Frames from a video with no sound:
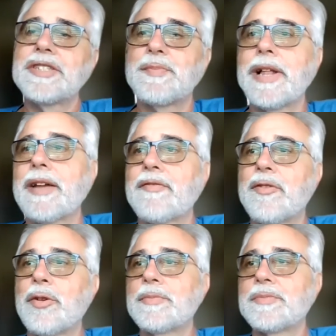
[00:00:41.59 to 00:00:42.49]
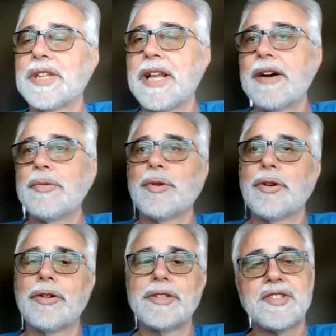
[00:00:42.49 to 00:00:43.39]
So we've changed
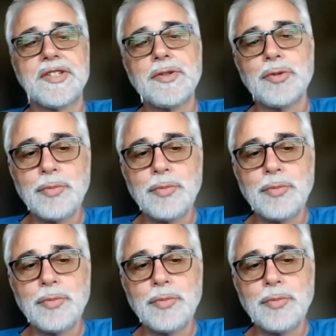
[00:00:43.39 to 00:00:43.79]
platforms now.